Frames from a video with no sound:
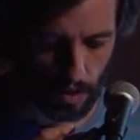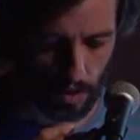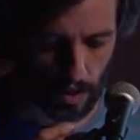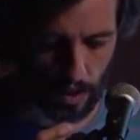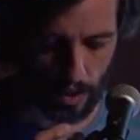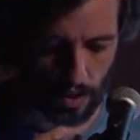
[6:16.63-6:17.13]

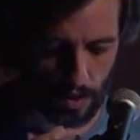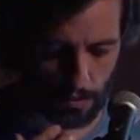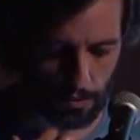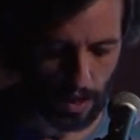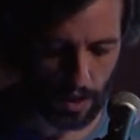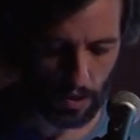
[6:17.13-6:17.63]
neither
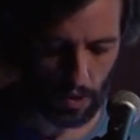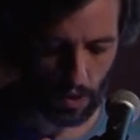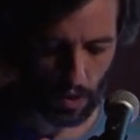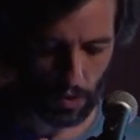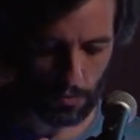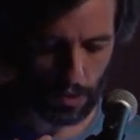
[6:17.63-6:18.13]
tomato
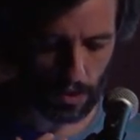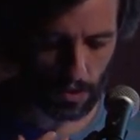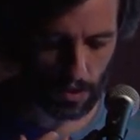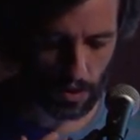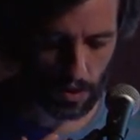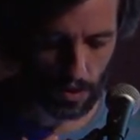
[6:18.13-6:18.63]
nor
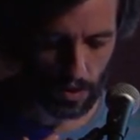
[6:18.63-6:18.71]
milk.